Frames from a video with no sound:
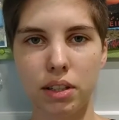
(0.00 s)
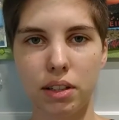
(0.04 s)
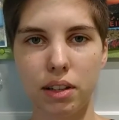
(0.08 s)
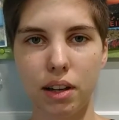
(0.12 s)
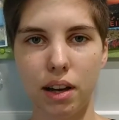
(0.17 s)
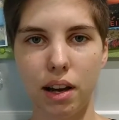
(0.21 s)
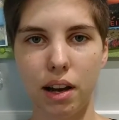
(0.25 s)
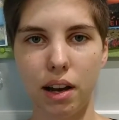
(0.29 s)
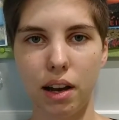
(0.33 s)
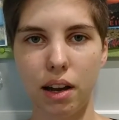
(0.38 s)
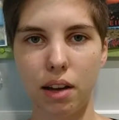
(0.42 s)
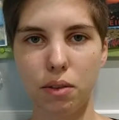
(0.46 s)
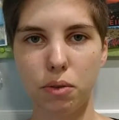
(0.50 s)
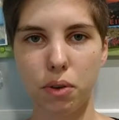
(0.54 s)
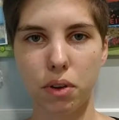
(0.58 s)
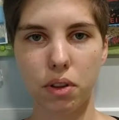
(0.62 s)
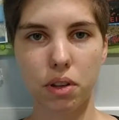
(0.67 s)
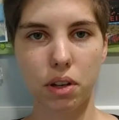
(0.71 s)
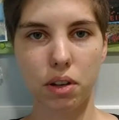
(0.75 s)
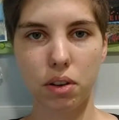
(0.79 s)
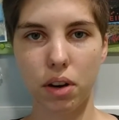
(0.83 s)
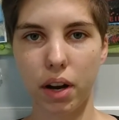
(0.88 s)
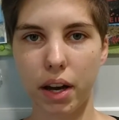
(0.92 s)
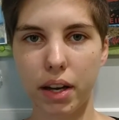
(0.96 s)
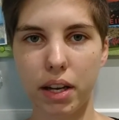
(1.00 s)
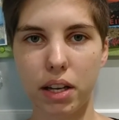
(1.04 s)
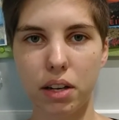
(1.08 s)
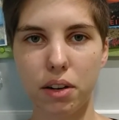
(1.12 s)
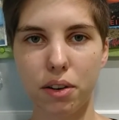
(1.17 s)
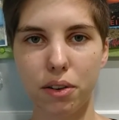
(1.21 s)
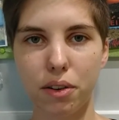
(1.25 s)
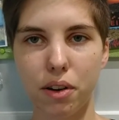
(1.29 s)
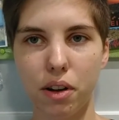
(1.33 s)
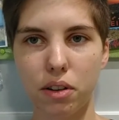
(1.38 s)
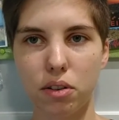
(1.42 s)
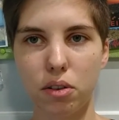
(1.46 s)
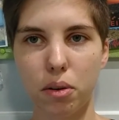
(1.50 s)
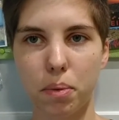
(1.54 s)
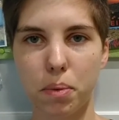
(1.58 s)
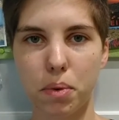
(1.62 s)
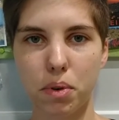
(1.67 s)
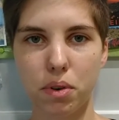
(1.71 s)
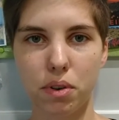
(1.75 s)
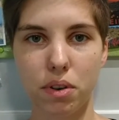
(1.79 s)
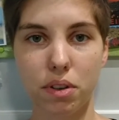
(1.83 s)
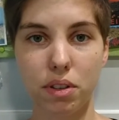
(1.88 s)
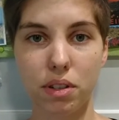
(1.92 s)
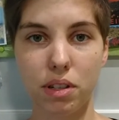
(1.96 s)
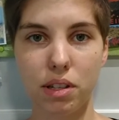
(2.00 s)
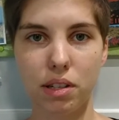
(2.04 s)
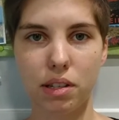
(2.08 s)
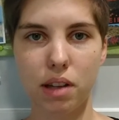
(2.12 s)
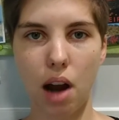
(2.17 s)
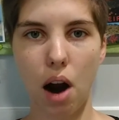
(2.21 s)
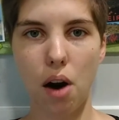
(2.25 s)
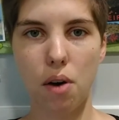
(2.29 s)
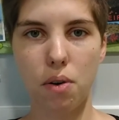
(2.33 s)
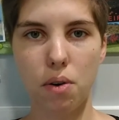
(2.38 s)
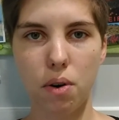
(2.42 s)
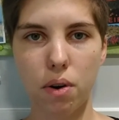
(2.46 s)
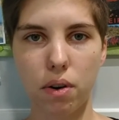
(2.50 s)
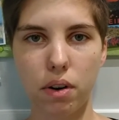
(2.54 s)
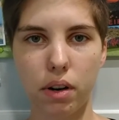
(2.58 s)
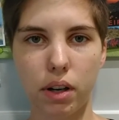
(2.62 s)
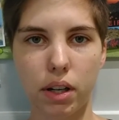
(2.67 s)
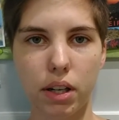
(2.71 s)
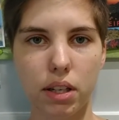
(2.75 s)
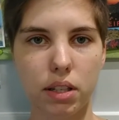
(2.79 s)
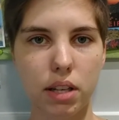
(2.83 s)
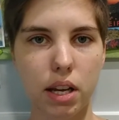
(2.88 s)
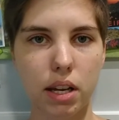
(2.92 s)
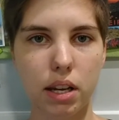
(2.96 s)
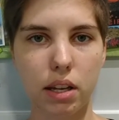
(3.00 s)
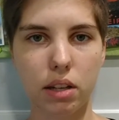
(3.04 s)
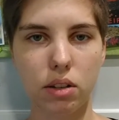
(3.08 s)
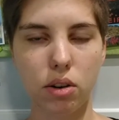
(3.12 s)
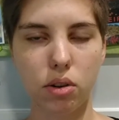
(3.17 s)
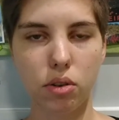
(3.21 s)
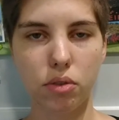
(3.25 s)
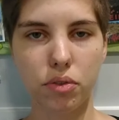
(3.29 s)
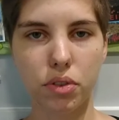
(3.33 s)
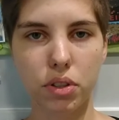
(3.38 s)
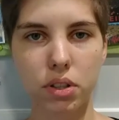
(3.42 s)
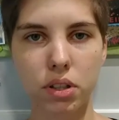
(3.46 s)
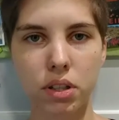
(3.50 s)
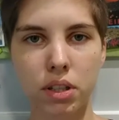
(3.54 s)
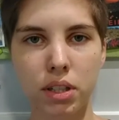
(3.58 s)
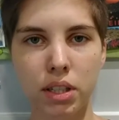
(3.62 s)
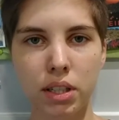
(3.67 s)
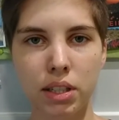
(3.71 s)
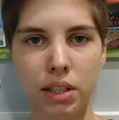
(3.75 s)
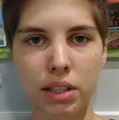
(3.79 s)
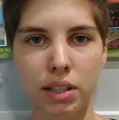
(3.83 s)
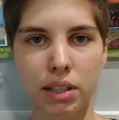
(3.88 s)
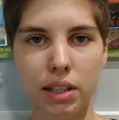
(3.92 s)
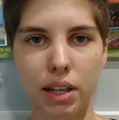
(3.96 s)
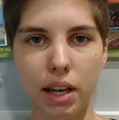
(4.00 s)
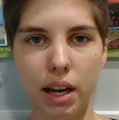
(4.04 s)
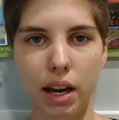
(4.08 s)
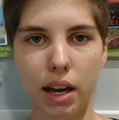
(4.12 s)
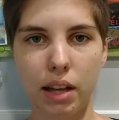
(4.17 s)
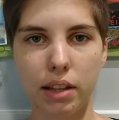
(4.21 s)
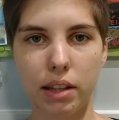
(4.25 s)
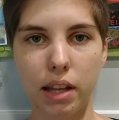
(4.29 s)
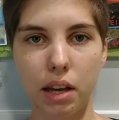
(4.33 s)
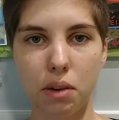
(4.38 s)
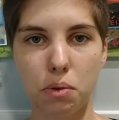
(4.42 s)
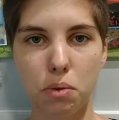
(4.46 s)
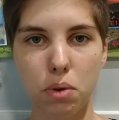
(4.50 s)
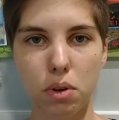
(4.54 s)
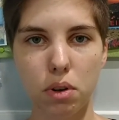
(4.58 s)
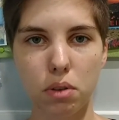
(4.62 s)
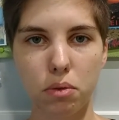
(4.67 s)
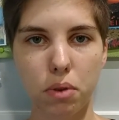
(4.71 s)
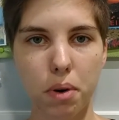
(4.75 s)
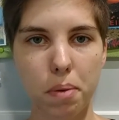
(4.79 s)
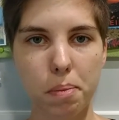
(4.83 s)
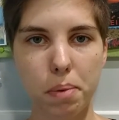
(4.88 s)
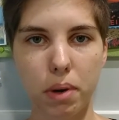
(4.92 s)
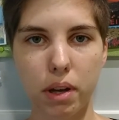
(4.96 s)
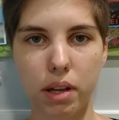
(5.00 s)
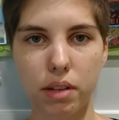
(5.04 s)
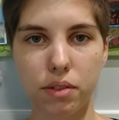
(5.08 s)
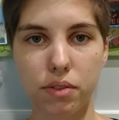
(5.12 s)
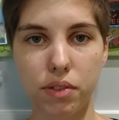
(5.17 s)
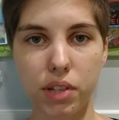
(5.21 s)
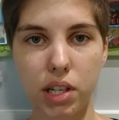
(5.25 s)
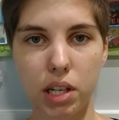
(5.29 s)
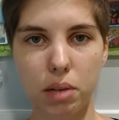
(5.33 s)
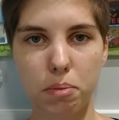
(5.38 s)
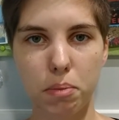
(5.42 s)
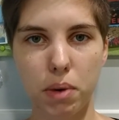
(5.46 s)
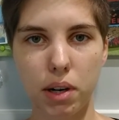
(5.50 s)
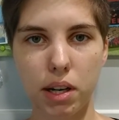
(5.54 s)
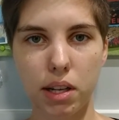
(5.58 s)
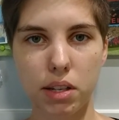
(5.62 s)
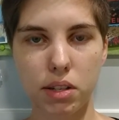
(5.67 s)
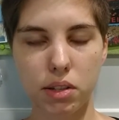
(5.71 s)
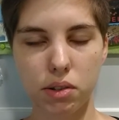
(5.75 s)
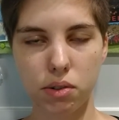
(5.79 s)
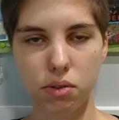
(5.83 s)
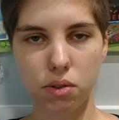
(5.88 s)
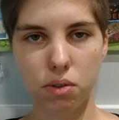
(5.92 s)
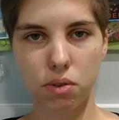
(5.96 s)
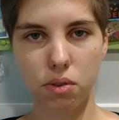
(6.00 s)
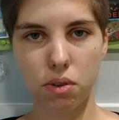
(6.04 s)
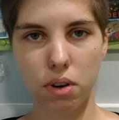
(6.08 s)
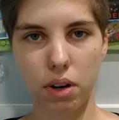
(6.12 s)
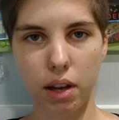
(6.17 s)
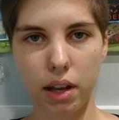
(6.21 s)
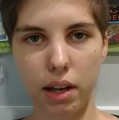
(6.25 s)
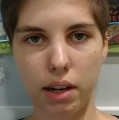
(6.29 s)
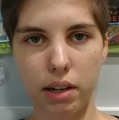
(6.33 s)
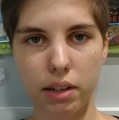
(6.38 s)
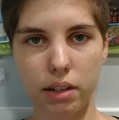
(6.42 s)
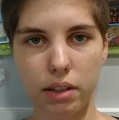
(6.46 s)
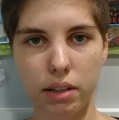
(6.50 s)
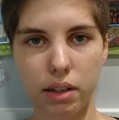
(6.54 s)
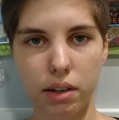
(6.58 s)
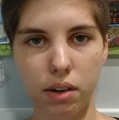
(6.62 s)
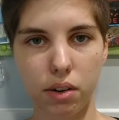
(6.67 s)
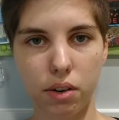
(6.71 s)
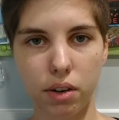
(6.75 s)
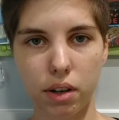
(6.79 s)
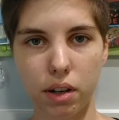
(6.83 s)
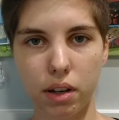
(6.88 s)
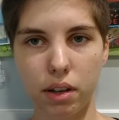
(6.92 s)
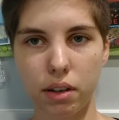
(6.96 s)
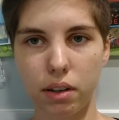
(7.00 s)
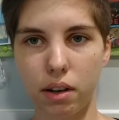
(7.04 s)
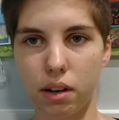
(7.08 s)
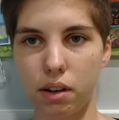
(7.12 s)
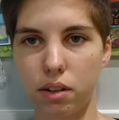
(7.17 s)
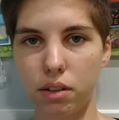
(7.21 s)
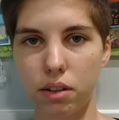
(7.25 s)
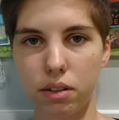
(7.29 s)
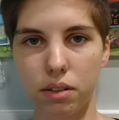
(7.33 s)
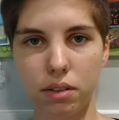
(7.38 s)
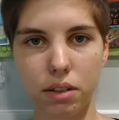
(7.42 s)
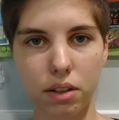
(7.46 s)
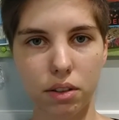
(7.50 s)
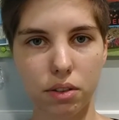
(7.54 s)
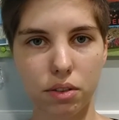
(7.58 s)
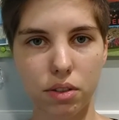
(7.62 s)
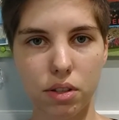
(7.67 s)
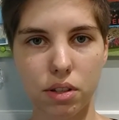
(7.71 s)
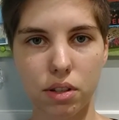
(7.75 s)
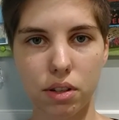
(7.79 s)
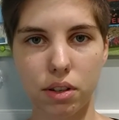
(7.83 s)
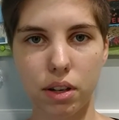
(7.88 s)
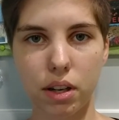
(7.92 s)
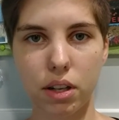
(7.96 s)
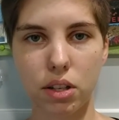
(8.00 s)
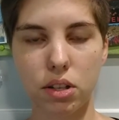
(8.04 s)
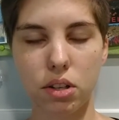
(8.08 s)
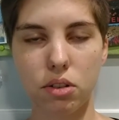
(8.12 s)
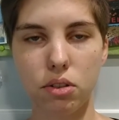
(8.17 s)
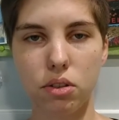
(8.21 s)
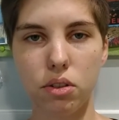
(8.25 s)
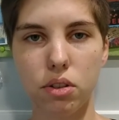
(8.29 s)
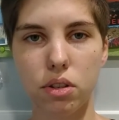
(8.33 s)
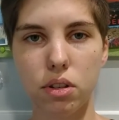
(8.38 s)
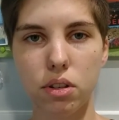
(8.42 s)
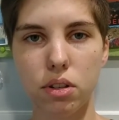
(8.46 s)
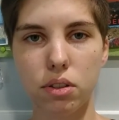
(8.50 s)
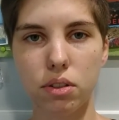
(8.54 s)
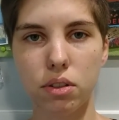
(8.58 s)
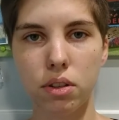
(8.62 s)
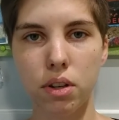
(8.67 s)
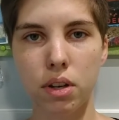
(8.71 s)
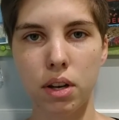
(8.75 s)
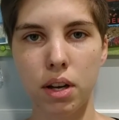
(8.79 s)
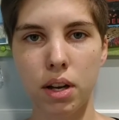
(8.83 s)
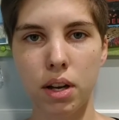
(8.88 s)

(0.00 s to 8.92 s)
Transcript: And whether you like it or not, cryptocurrencies are already taking over, and they will replace fiat money sooner or later. They already are, starting to do so.